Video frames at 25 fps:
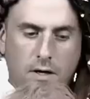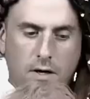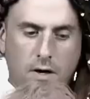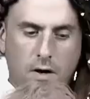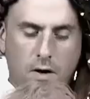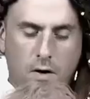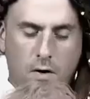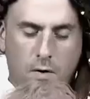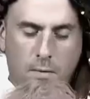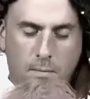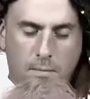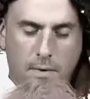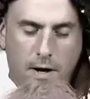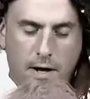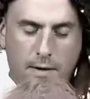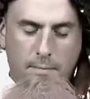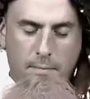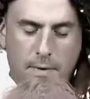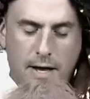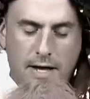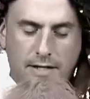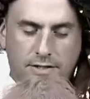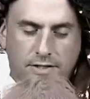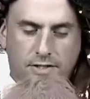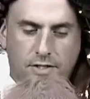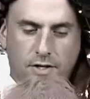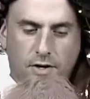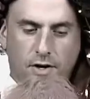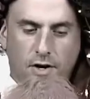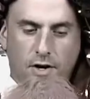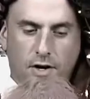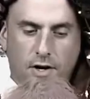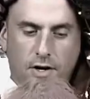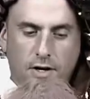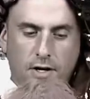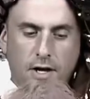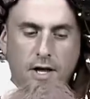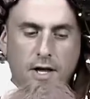Oh, my
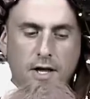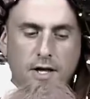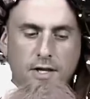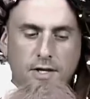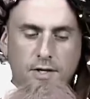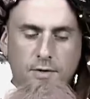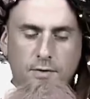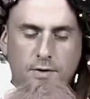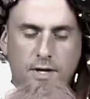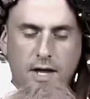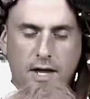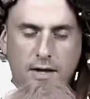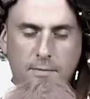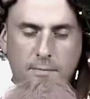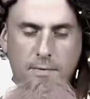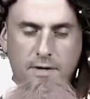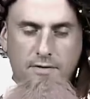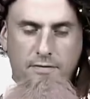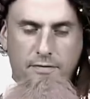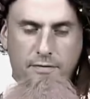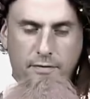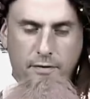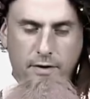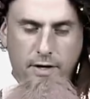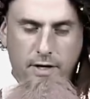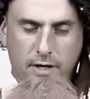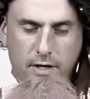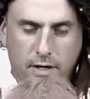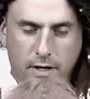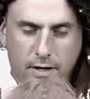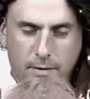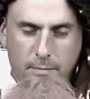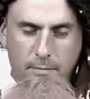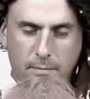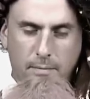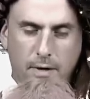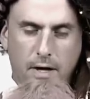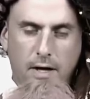master, you gave me
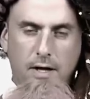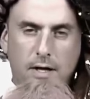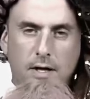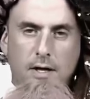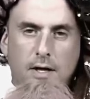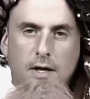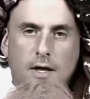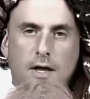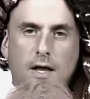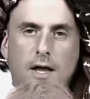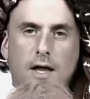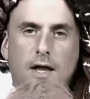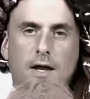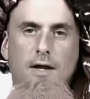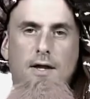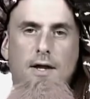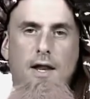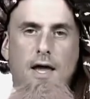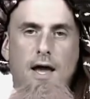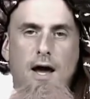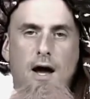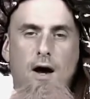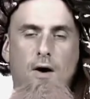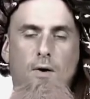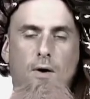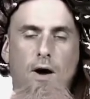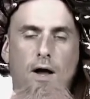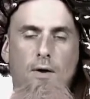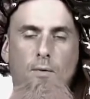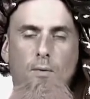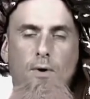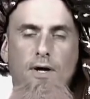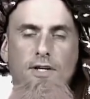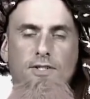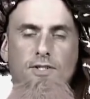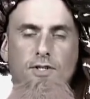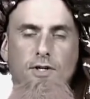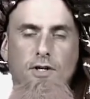freedom, and now I
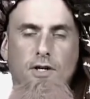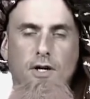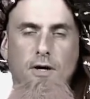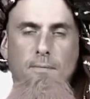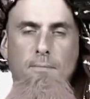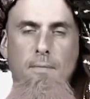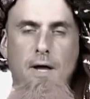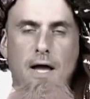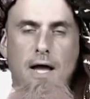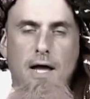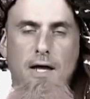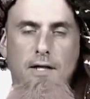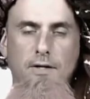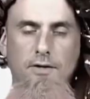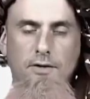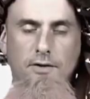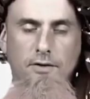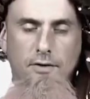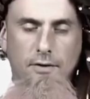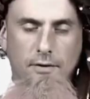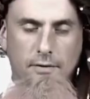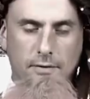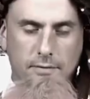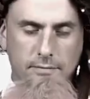wait your command.